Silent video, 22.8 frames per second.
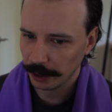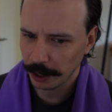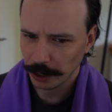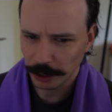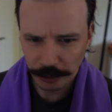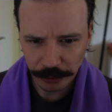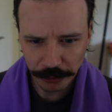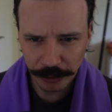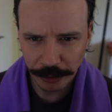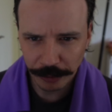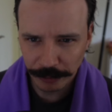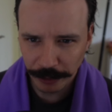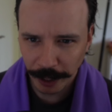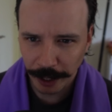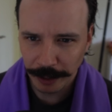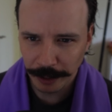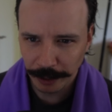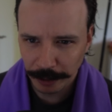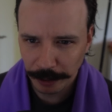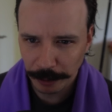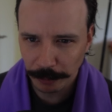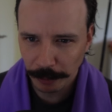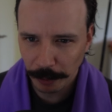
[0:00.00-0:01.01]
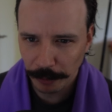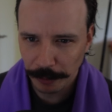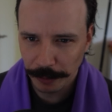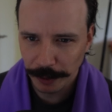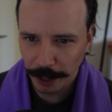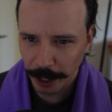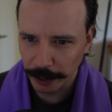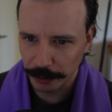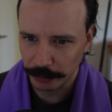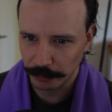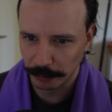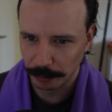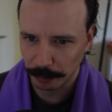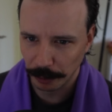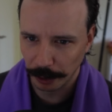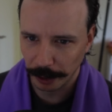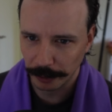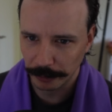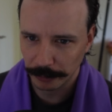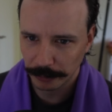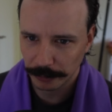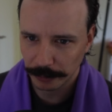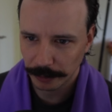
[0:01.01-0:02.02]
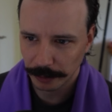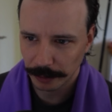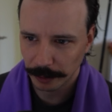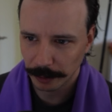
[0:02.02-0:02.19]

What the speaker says: you still technically roll the dice for Brace.